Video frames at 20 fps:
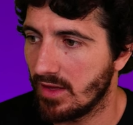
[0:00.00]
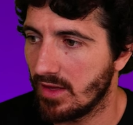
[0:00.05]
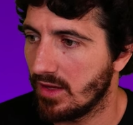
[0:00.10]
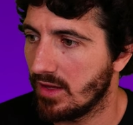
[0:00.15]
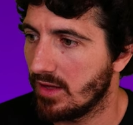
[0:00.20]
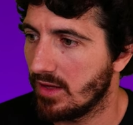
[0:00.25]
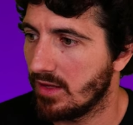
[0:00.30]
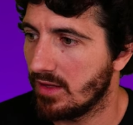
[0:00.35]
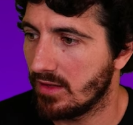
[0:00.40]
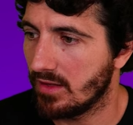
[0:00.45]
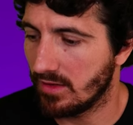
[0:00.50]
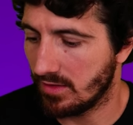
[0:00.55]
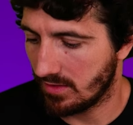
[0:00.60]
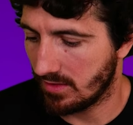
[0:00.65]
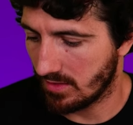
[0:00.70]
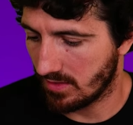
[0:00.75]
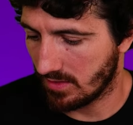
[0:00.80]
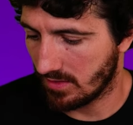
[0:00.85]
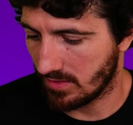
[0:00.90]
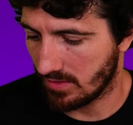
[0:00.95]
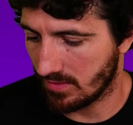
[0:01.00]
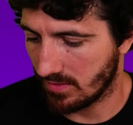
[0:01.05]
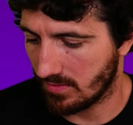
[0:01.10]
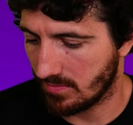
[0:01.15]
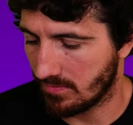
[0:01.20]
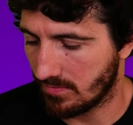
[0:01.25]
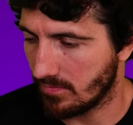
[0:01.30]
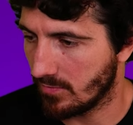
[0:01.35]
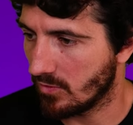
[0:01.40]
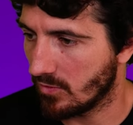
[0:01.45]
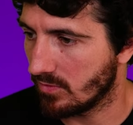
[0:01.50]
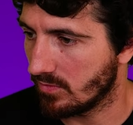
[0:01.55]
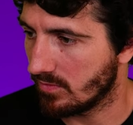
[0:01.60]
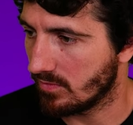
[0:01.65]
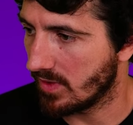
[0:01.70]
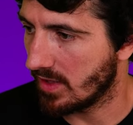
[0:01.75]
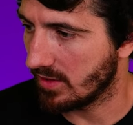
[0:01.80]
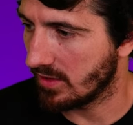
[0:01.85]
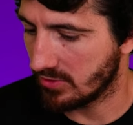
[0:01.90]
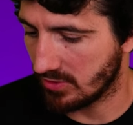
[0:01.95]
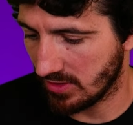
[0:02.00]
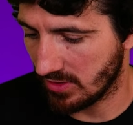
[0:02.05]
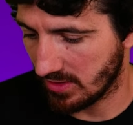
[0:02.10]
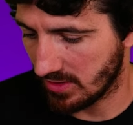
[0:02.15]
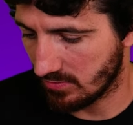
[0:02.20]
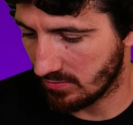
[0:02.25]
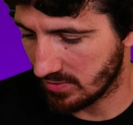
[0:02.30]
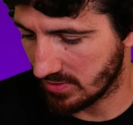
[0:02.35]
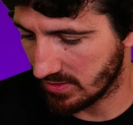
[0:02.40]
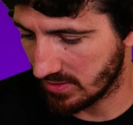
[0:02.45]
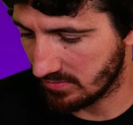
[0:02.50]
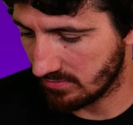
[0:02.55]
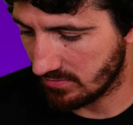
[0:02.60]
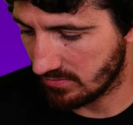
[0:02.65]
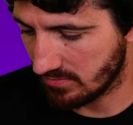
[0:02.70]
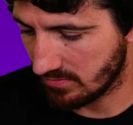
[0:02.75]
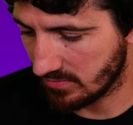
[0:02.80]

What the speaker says: And oh, actually I wasn't